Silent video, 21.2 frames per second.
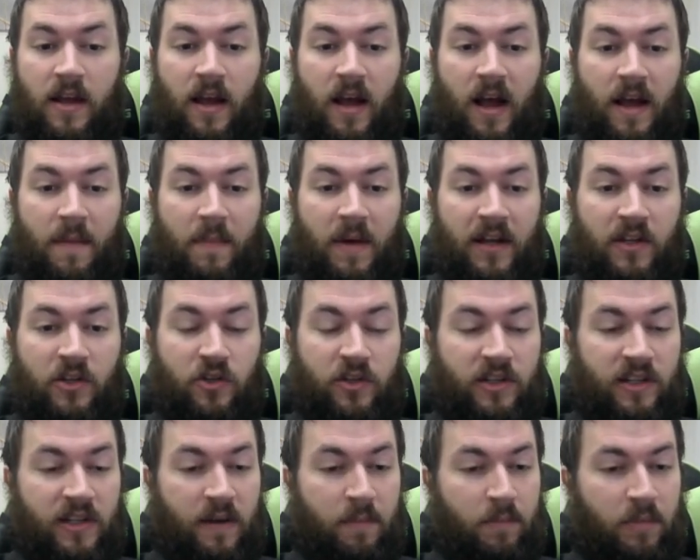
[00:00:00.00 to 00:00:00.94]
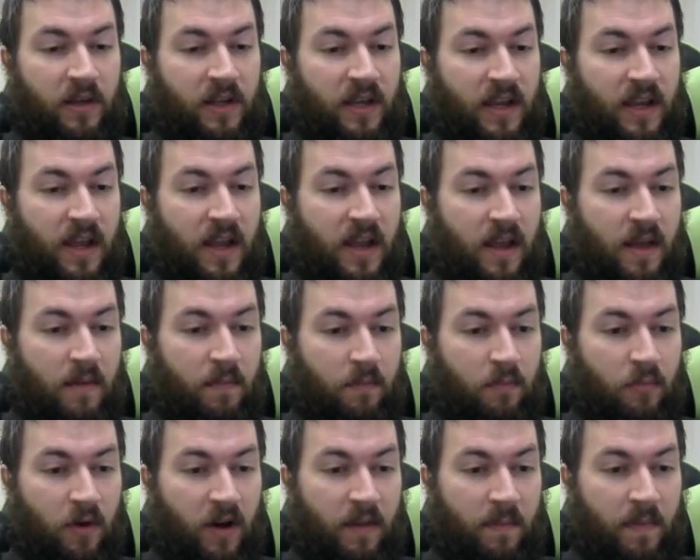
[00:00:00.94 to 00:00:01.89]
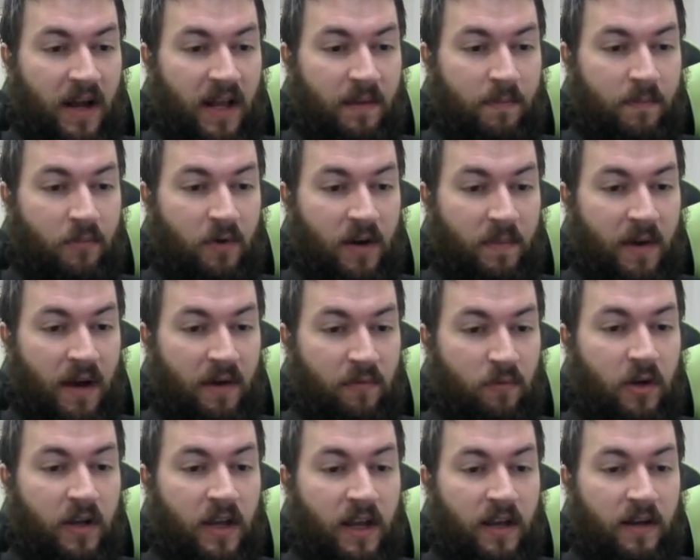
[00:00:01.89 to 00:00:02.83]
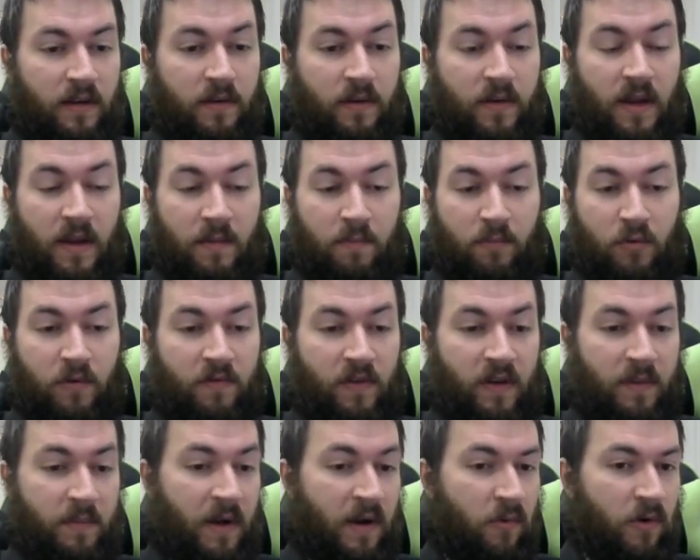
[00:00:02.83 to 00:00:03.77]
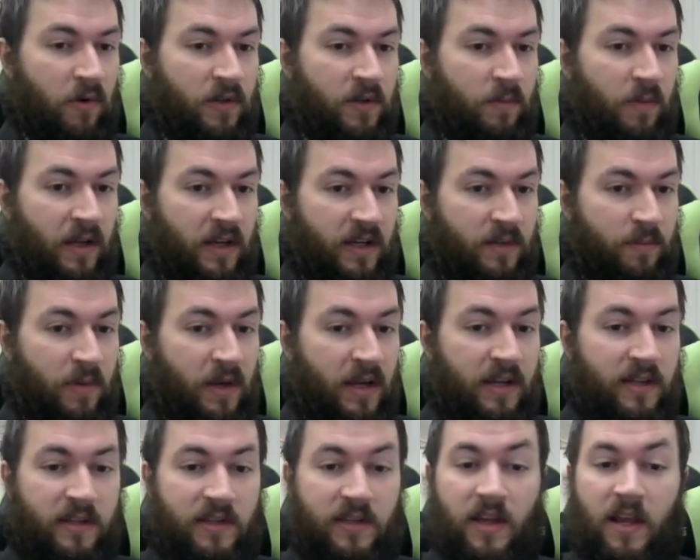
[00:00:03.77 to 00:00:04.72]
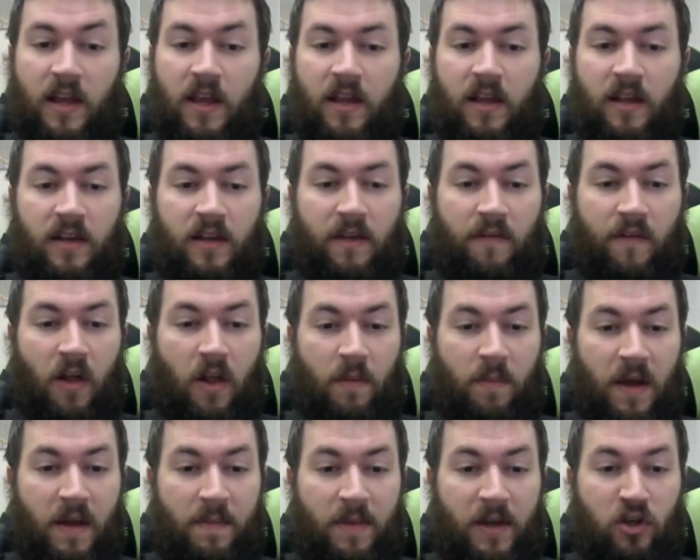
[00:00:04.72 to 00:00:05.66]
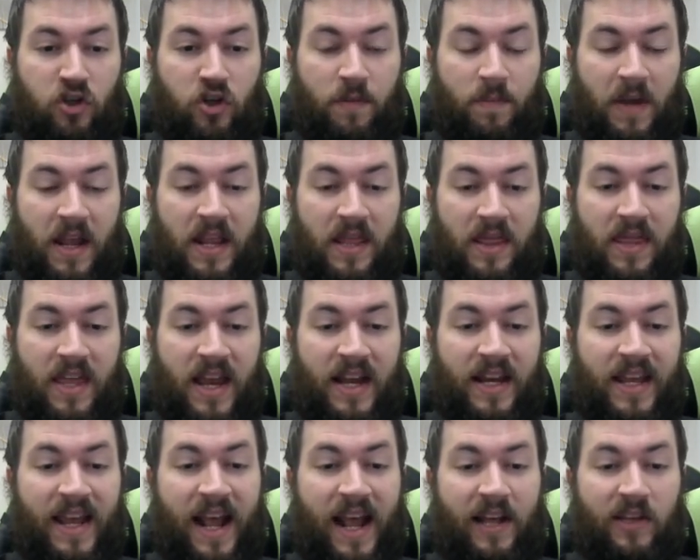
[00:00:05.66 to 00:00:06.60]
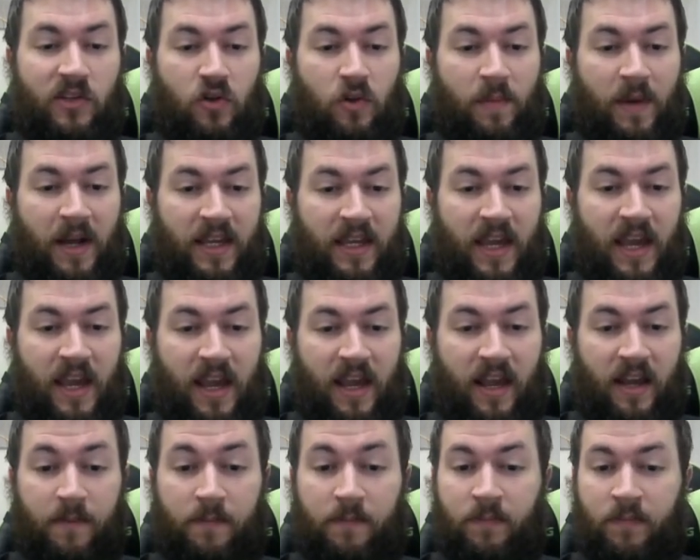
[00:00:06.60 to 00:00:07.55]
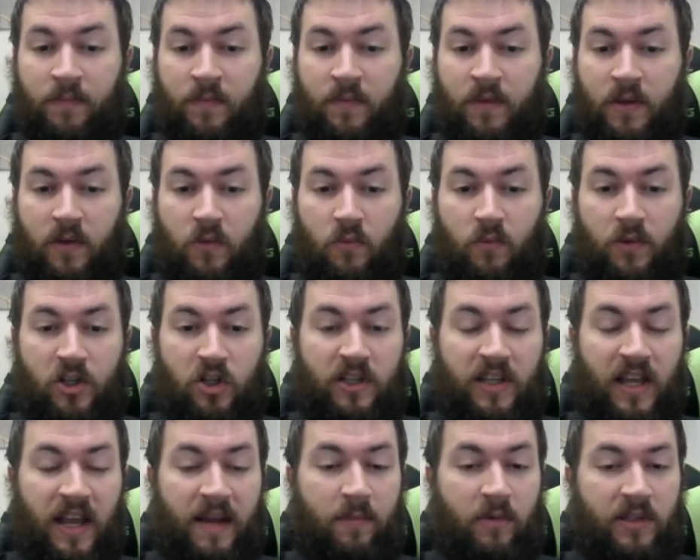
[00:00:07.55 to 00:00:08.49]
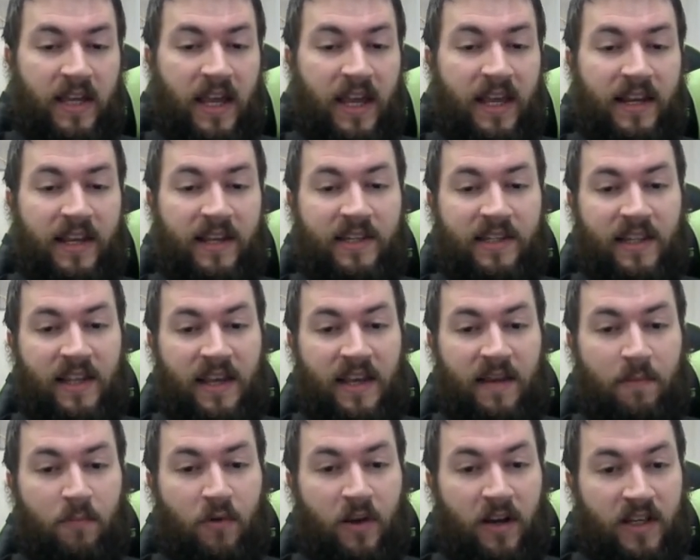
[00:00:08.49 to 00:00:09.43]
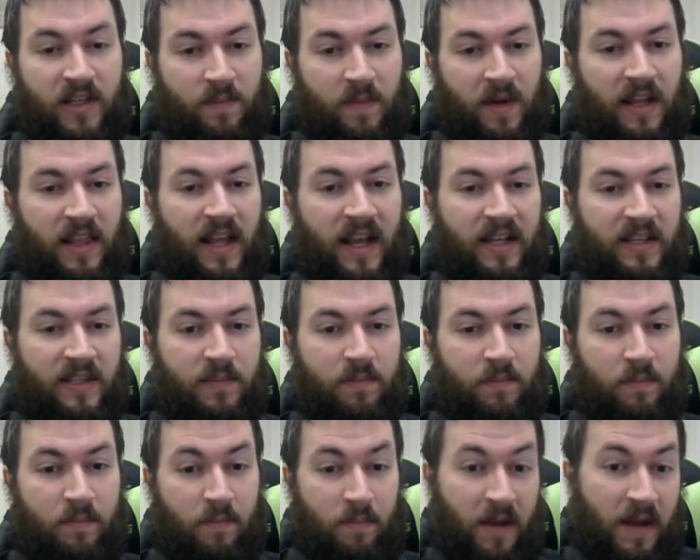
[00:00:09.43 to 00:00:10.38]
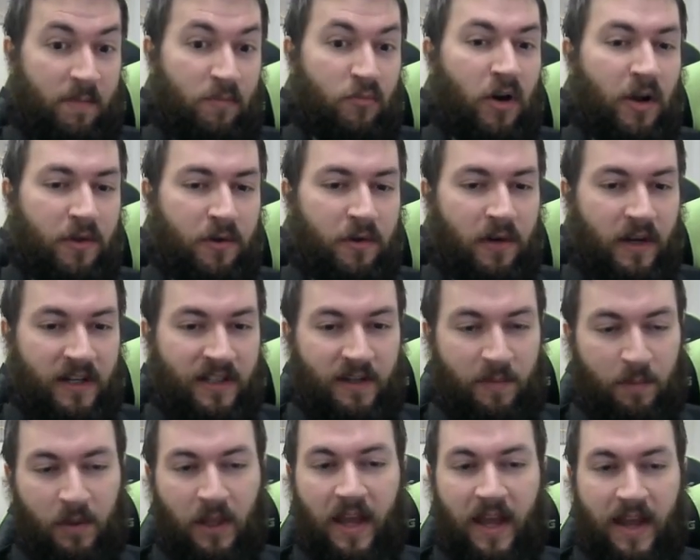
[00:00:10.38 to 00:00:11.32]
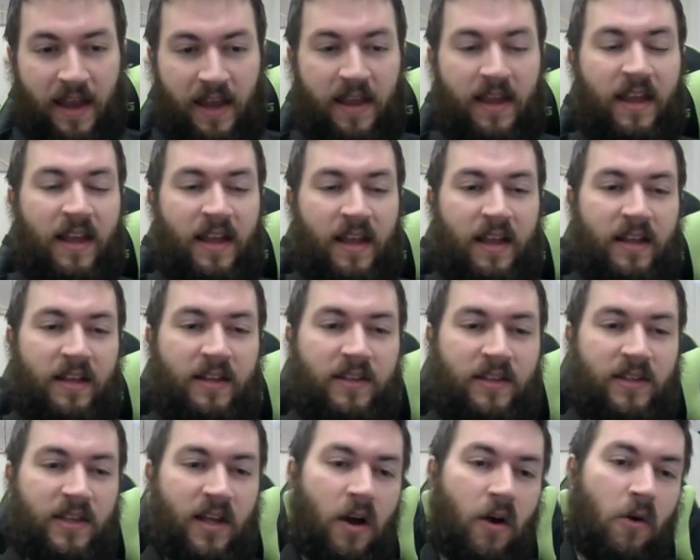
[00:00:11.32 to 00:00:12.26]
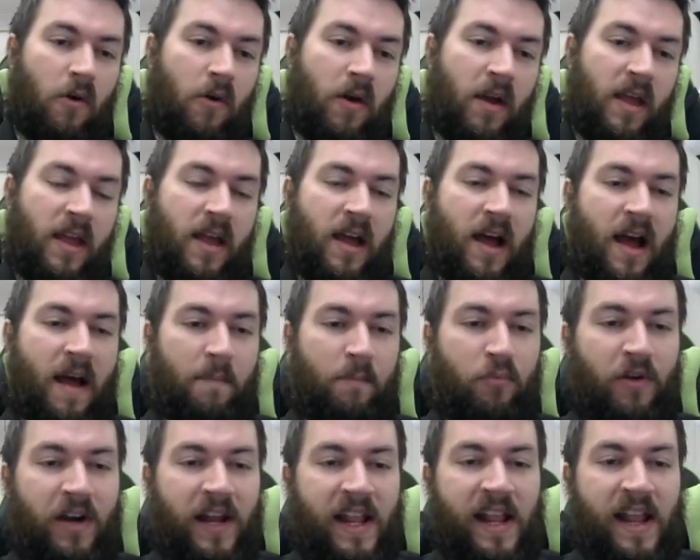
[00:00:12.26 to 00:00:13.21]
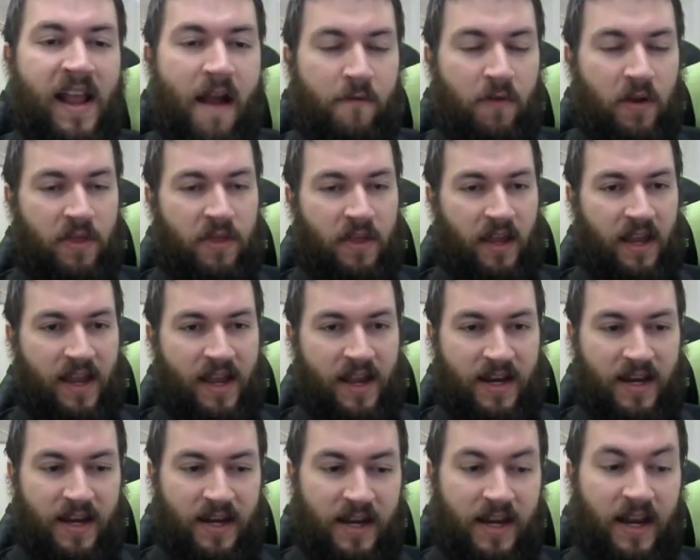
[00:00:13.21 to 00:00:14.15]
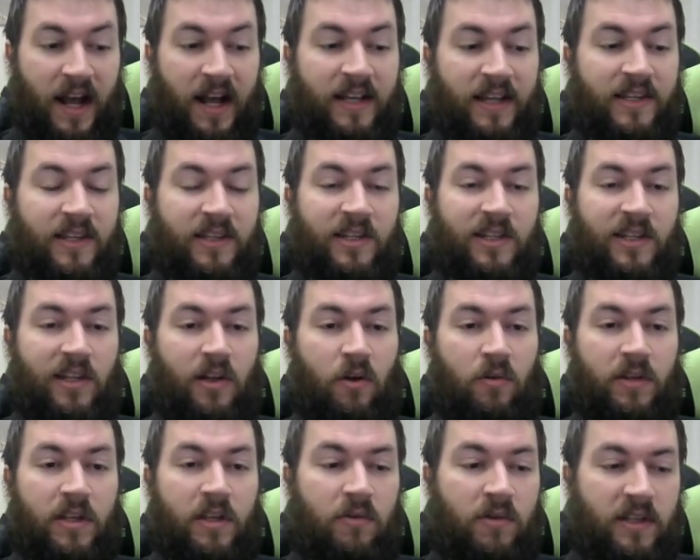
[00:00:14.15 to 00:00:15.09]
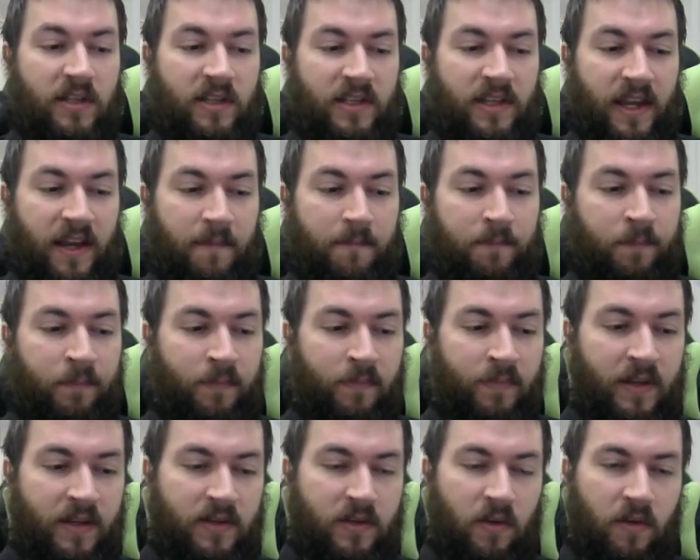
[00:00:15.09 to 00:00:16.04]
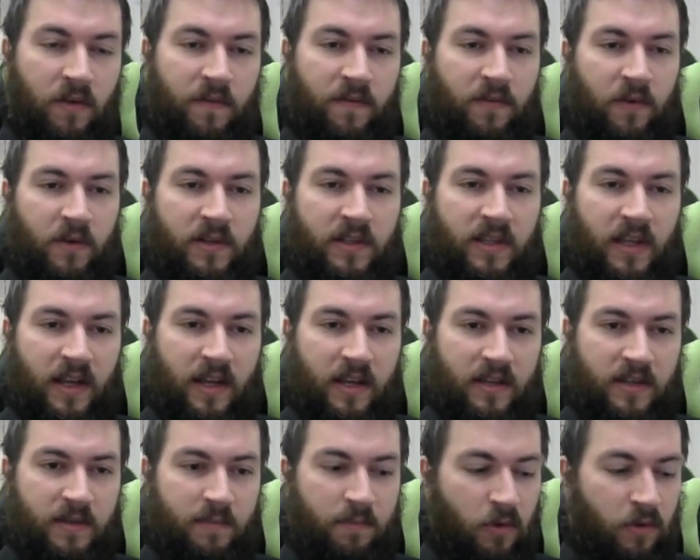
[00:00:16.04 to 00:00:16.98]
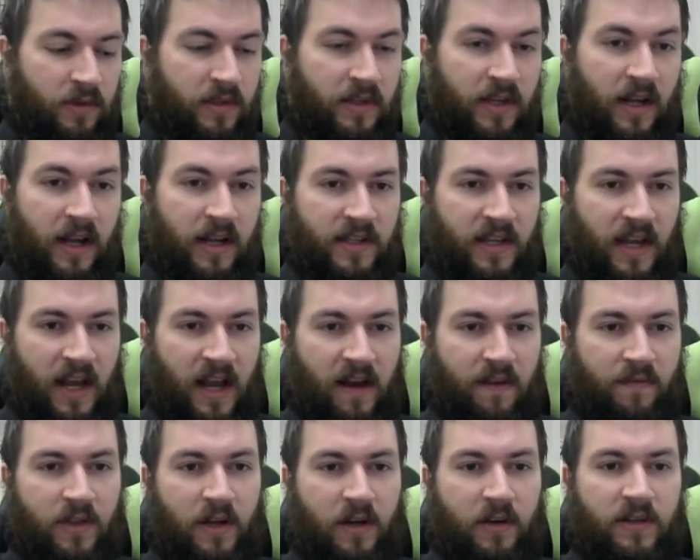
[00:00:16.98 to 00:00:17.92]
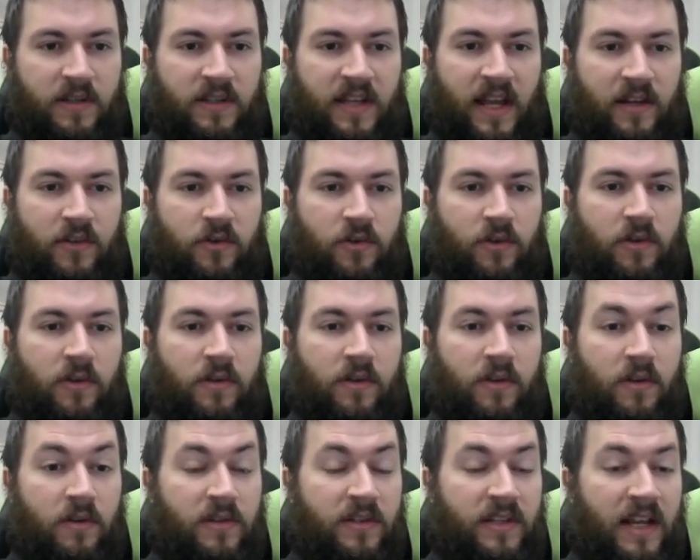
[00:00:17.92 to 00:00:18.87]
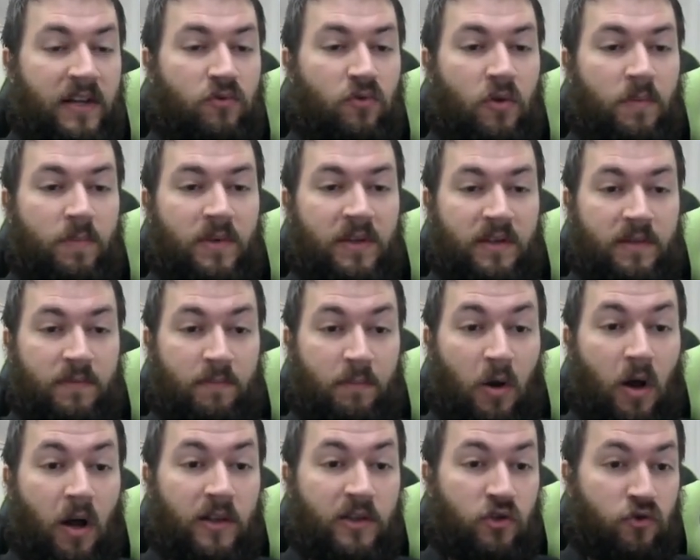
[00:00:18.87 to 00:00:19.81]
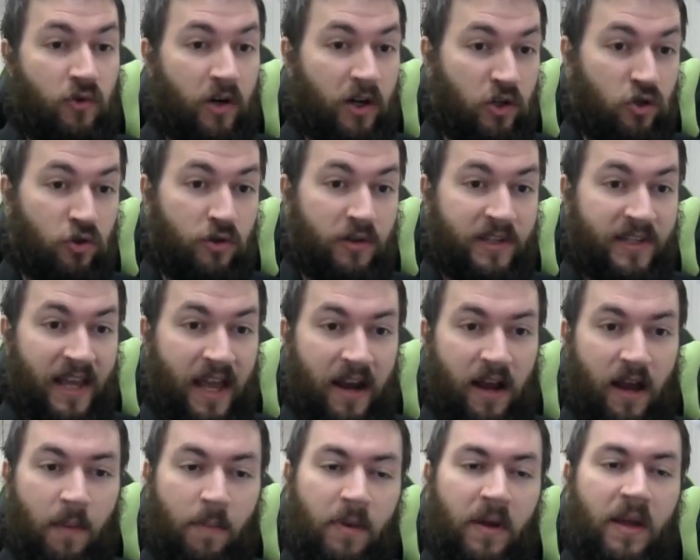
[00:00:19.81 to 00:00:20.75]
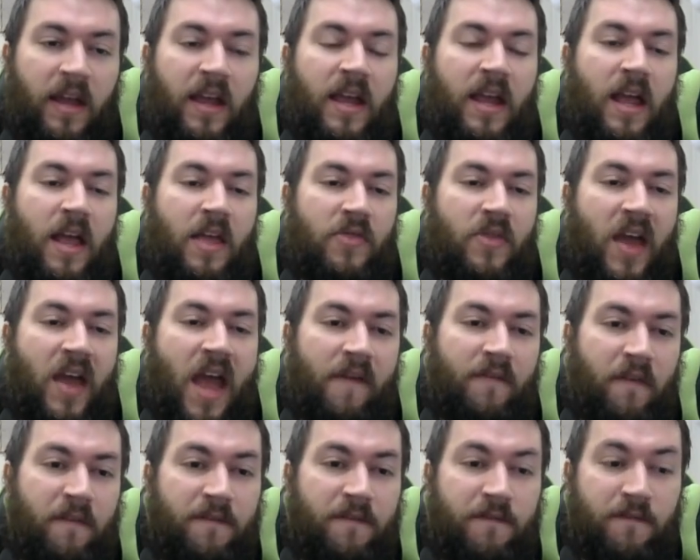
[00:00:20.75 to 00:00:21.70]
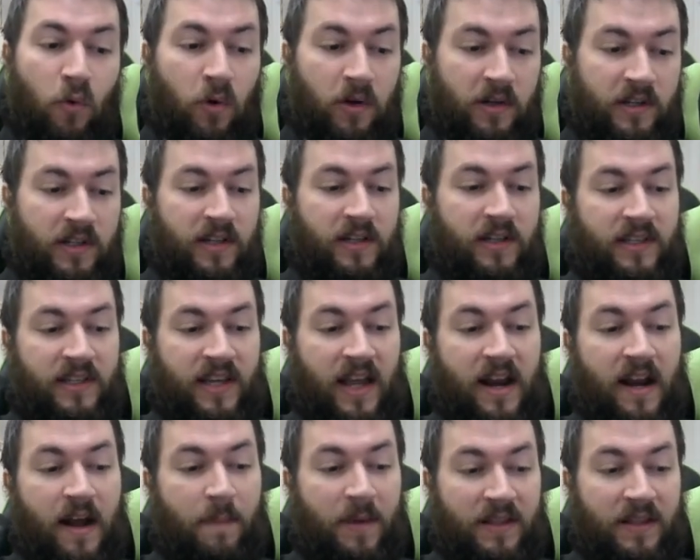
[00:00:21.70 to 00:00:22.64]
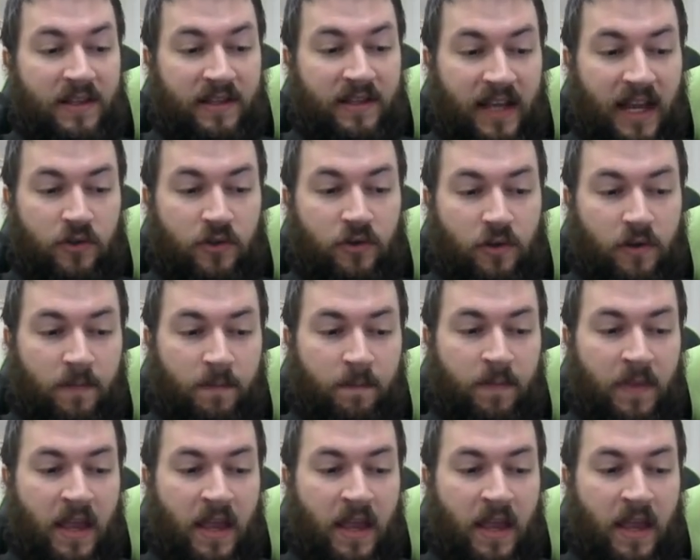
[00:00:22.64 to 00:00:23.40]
I might just simply bring my rook in, improving my worst placed piece, develop my bishop, and then castle my king, which simultaneously brings my brother into play. So I'm bringing everything in nice and slowly. You can see. So the first thing is both sides have their central pawn structure set up. They have a fort set up in the center.